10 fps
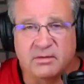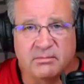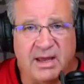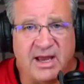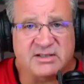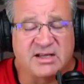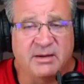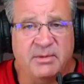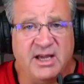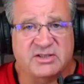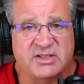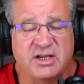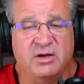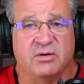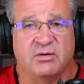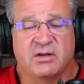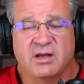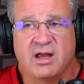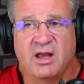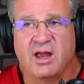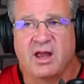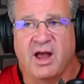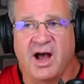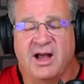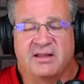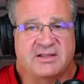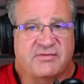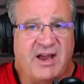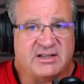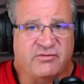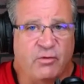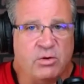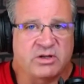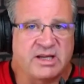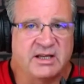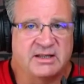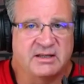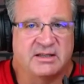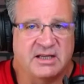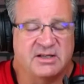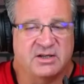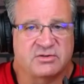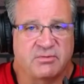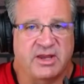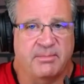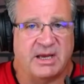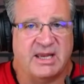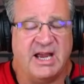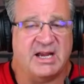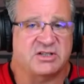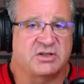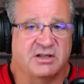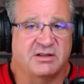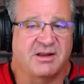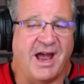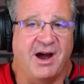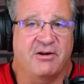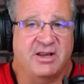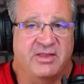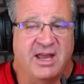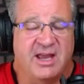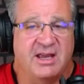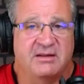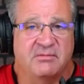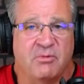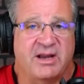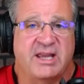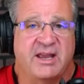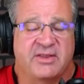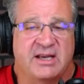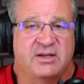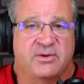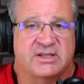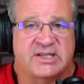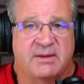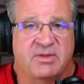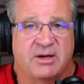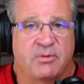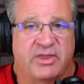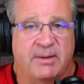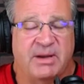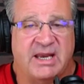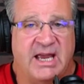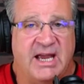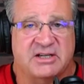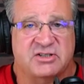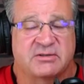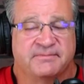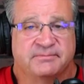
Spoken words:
Max, let me ask you, let's fast forward 10 years with Epic Cash. Why can't they do the same thing with Epic Cash?